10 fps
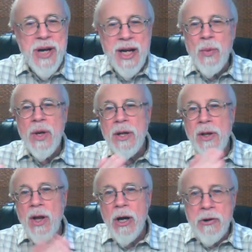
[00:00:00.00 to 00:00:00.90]
win the
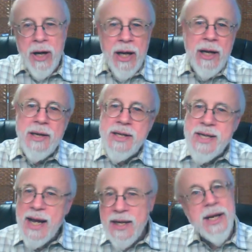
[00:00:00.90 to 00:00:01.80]
lottery
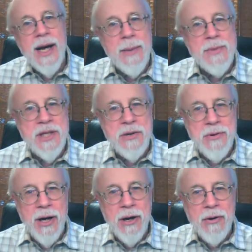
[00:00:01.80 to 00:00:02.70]
10 times in a
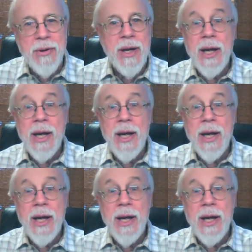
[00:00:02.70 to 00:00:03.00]
row